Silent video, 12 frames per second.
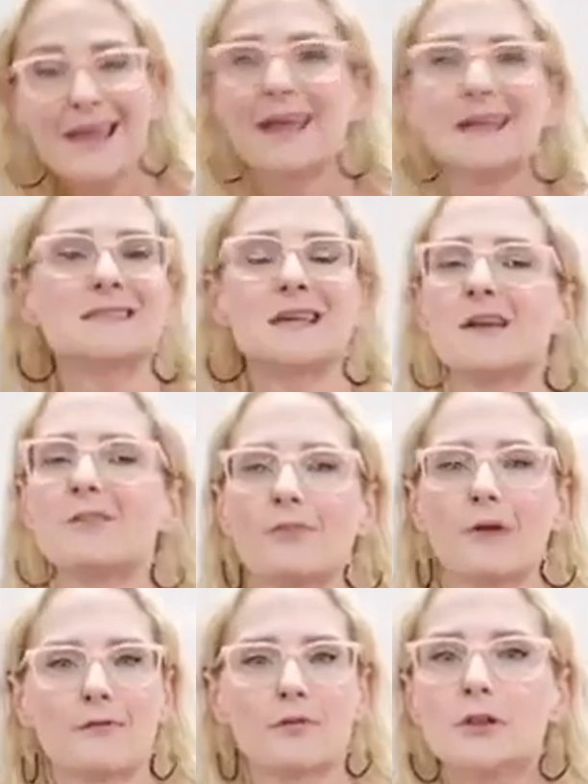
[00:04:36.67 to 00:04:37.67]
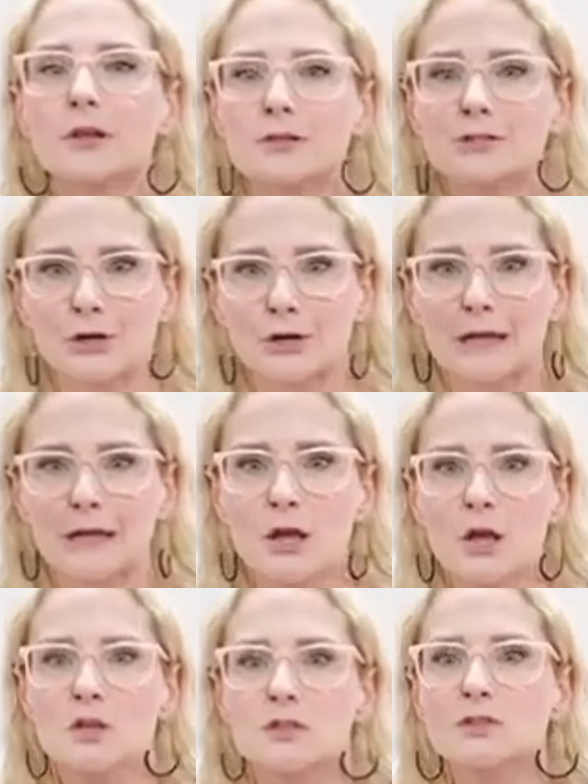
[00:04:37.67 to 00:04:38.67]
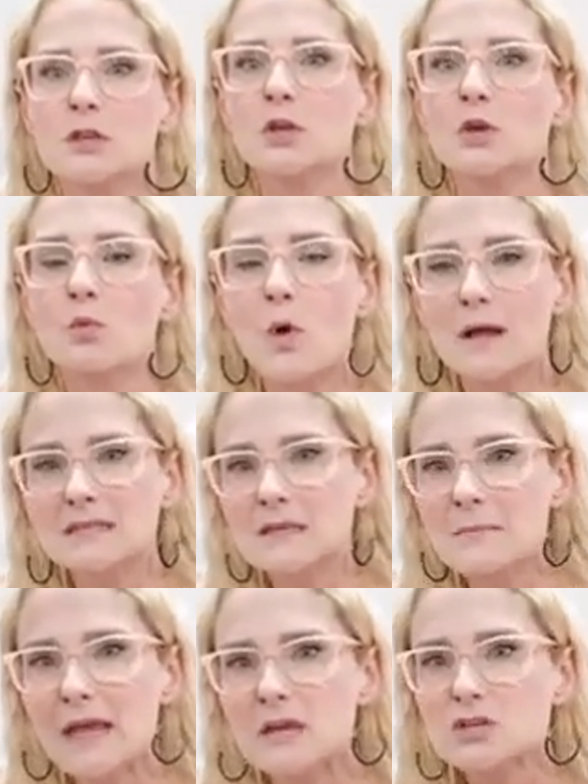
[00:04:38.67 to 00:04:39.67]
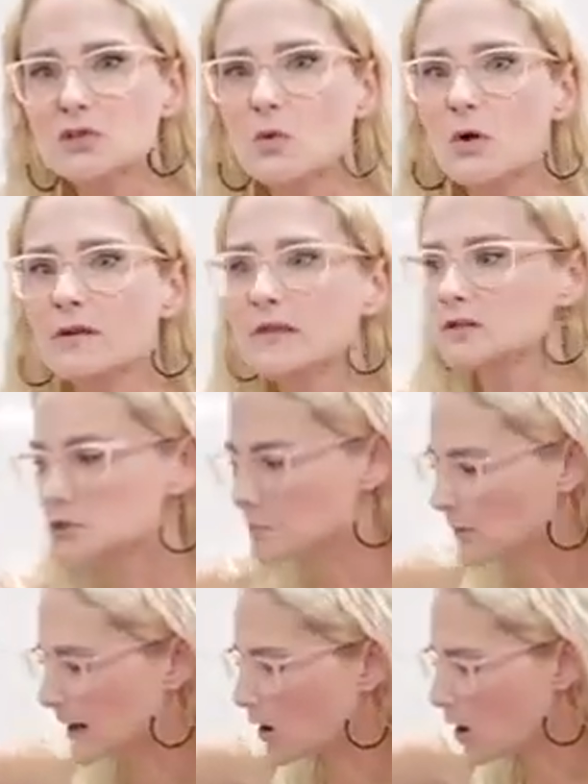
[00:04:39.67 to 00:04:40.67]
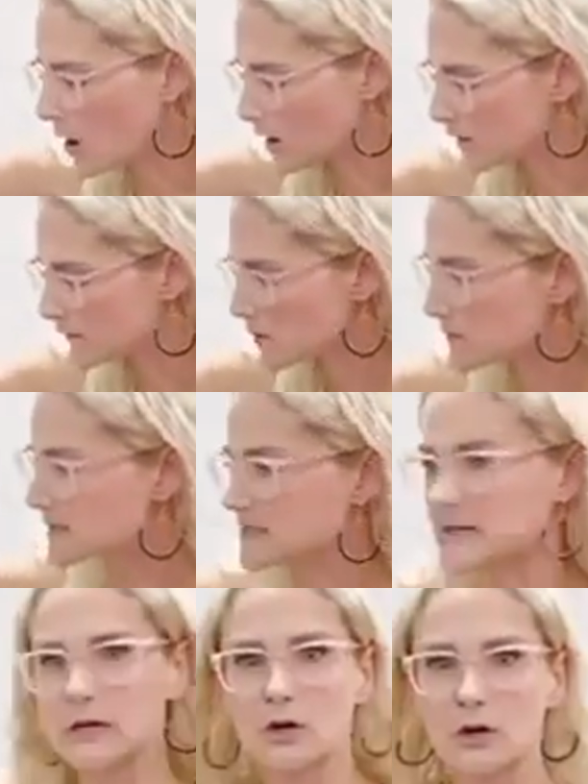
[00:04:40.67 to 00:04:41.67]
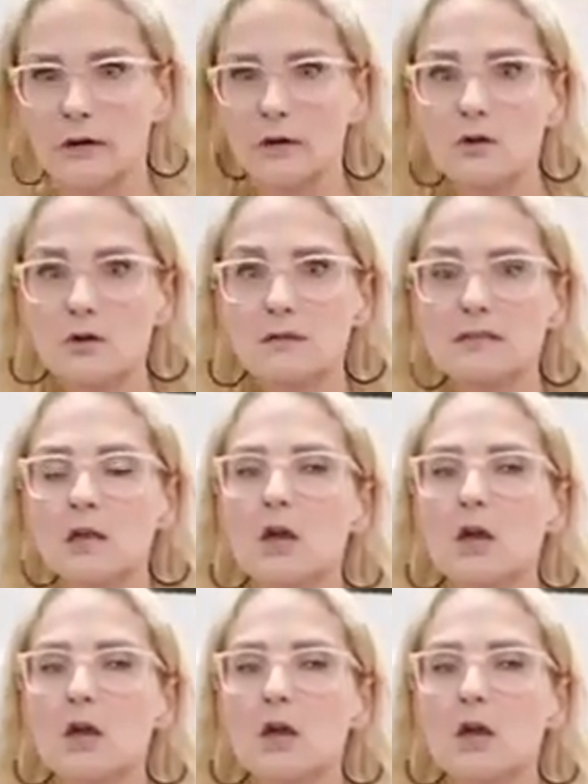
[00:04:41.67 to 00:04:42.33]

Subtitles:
it's gonna forever look dirty. So you want to make sure that you bring all of your materials